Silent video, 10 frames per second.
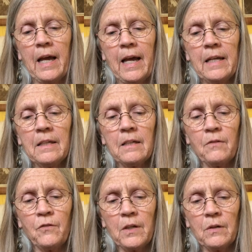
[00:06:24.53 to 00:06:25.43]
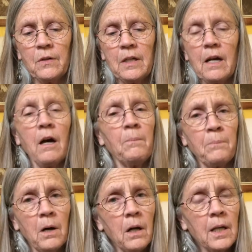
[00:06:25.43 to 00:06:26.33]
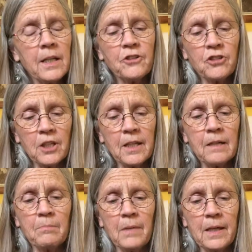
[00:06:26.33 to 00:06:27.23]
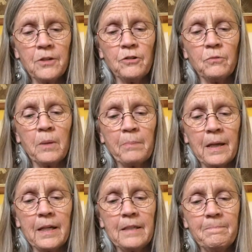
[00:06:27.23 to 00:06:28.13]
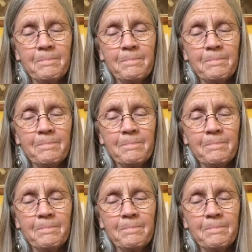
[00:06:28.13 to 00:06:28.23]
and in a very apologetic manner replied,